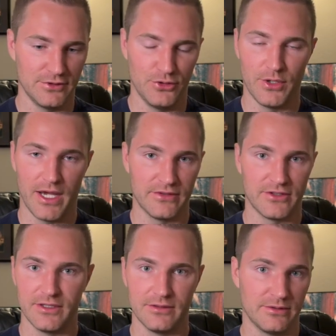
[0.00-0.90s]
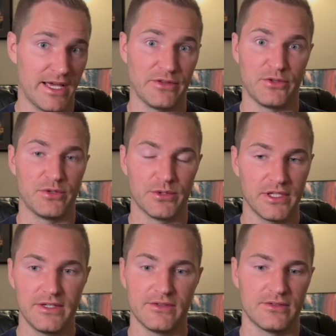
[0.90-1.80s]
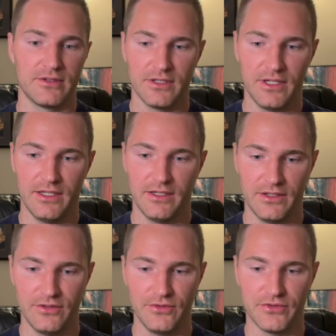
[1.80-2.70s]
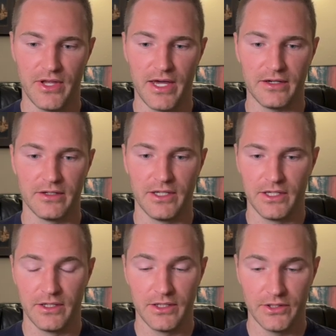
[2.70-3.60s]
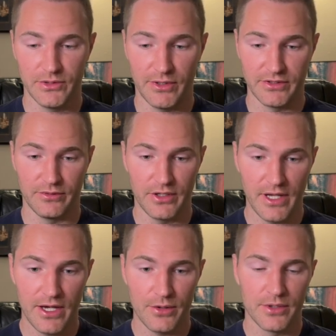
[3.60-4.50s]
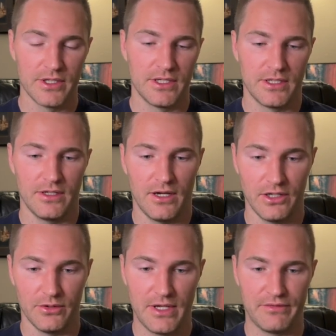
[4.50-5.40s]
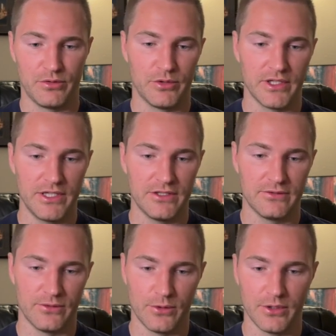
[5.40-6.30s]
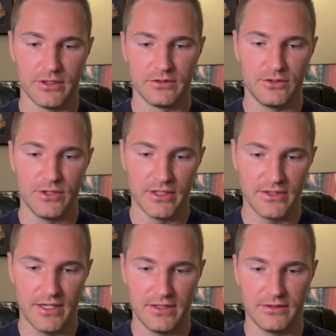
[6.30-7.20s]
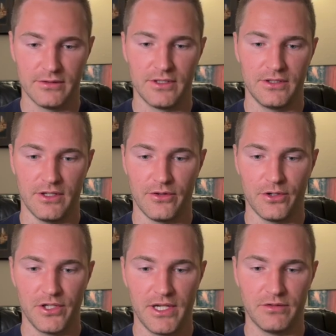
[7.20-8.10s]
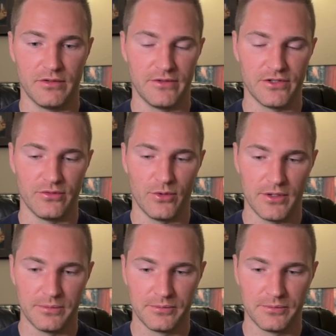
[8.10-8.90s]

you guys can download the release and, and use that. So as of right now, I only have a release for two point ten point thirty-eight revision one.